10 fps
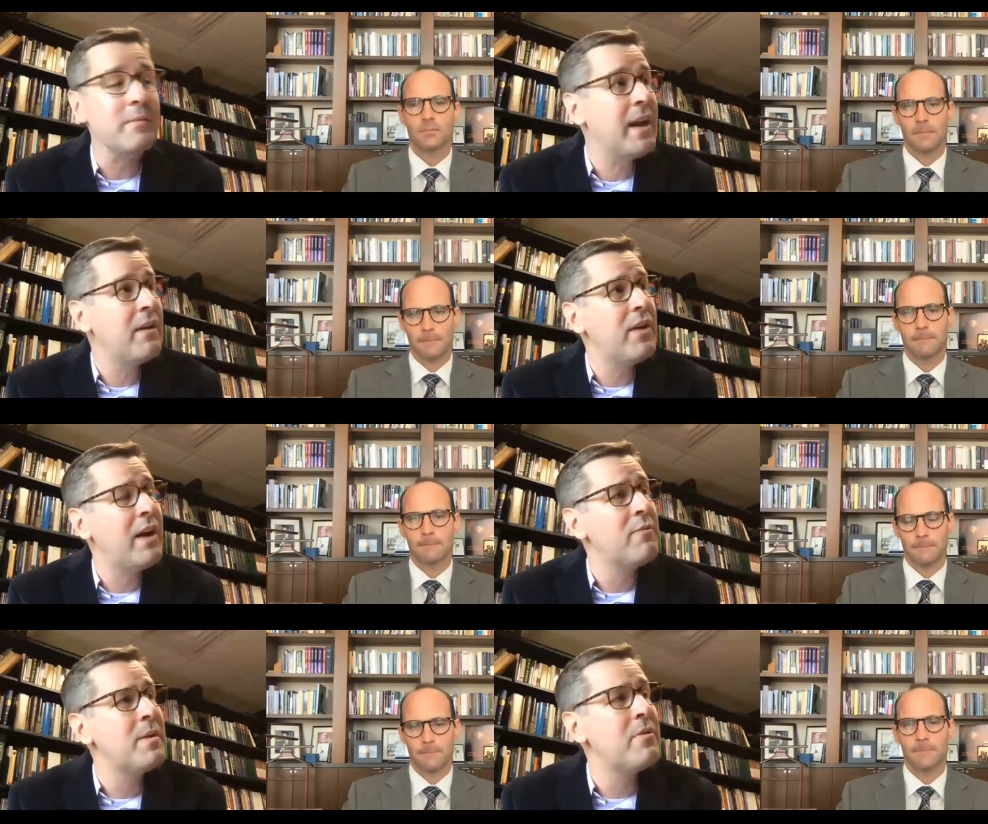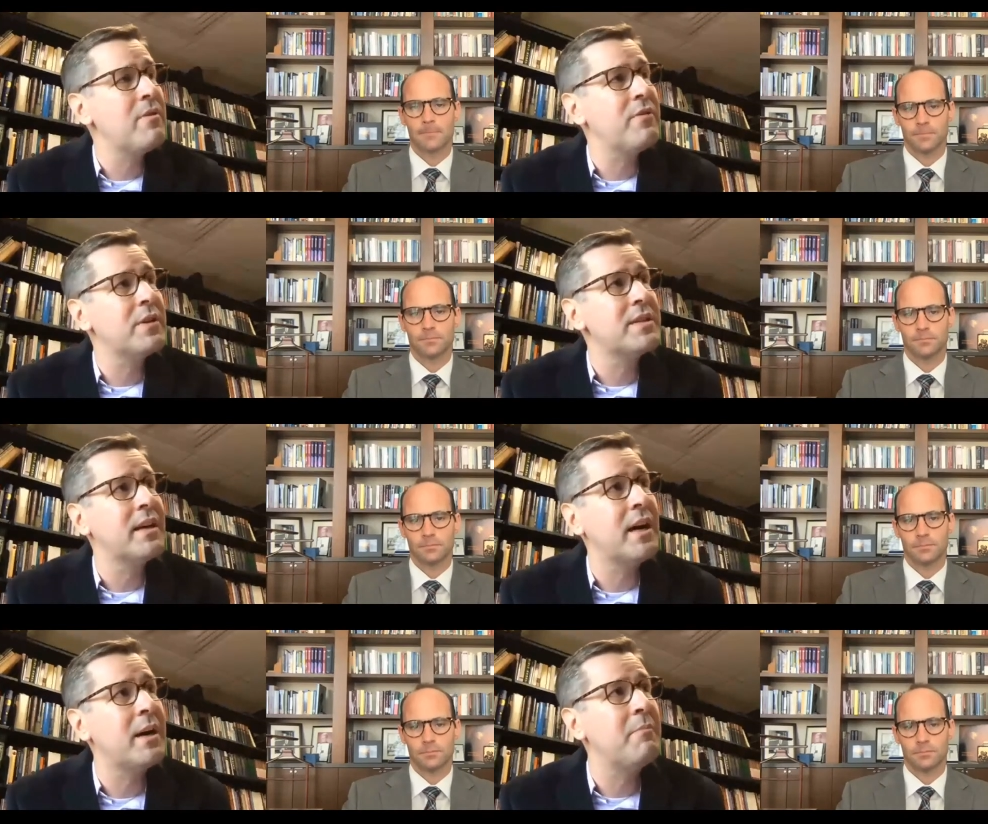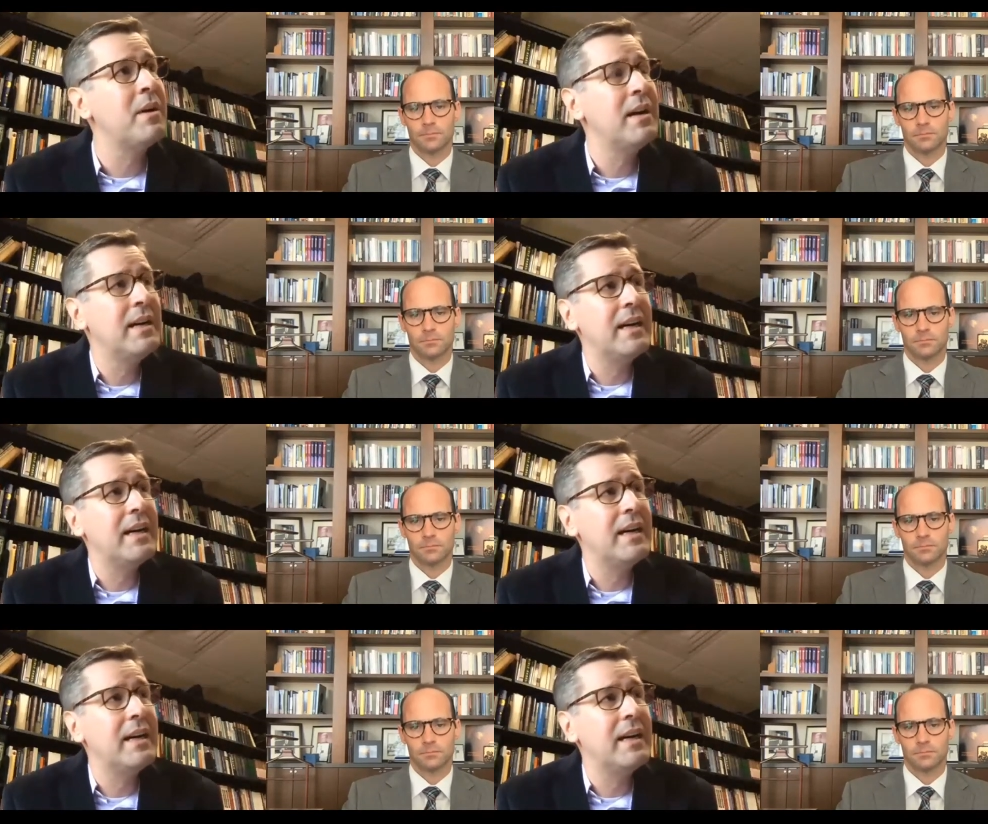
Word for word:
Speaker 1: I mean, I, I remember the first time